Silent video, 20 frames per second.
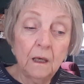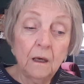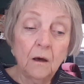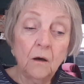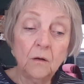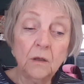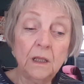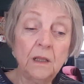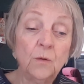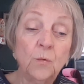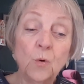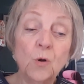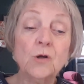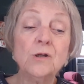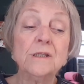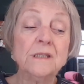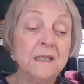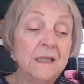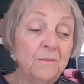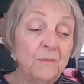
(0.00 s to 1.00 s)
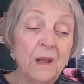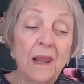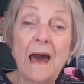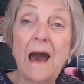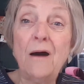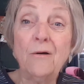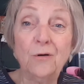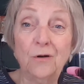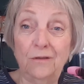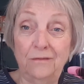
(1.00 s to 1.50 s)
Only the words seemed
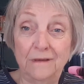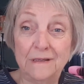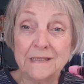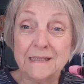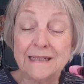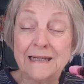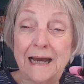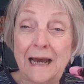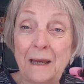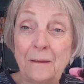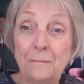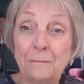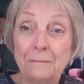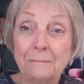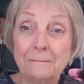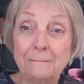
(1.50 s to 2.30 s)
louder this time.